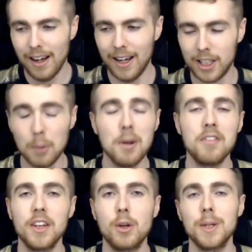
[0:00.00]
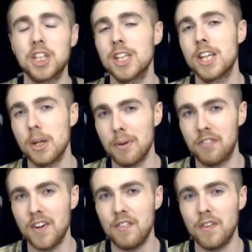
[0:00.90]
Uh, a couple of other questions to do
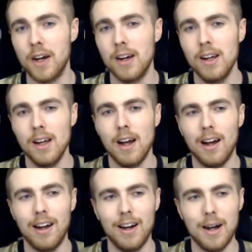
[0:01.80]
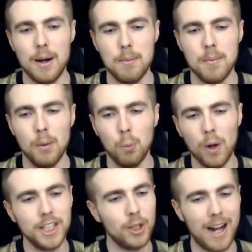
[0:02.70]
with FIFA. Um,
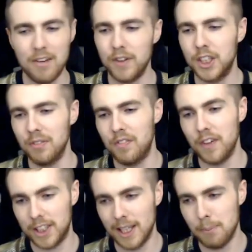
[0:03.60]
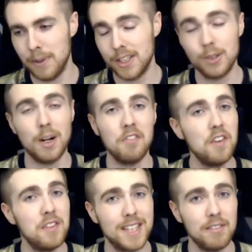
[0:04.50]
what is your average in FUT Champions? So
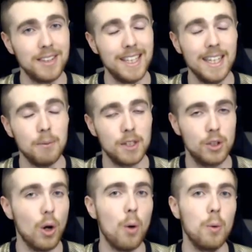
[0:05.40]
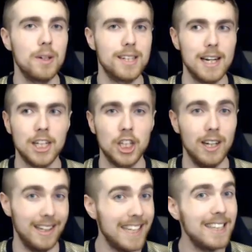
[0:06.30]
FIFA 17, it was gold slash
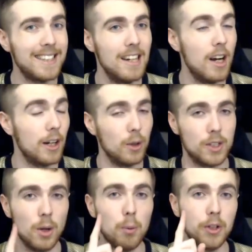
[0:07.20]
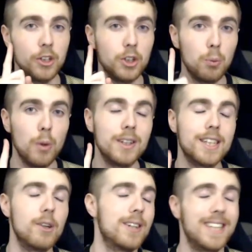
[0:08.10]
elite. I got top 100
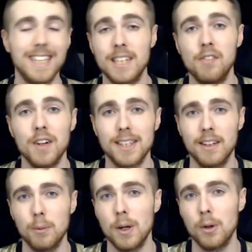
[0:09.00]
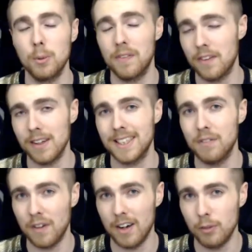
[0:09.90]
once, got 61st in the world with
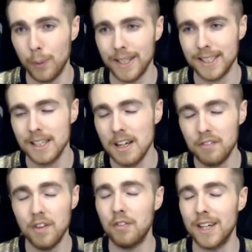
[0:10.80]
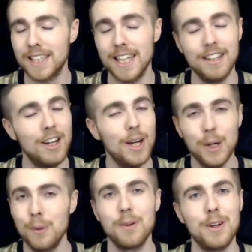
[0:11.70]
35 wins. FIFA 18,
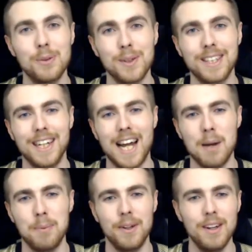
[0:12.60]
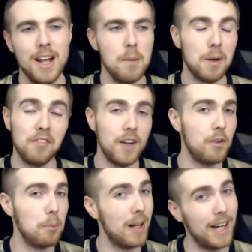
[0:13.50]
who knows what's going to happen. My
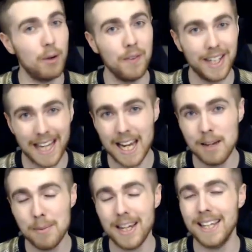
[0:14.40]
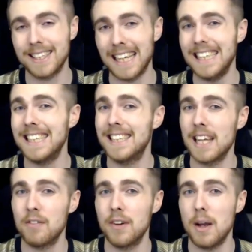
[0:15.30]
favourite player on the game is
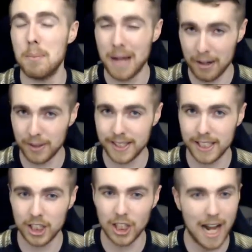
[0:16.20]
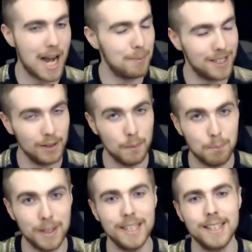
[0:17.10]
87 Perisic,
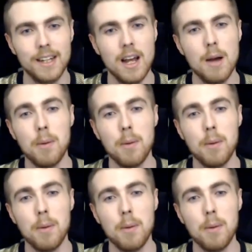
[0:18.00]
absolute beast.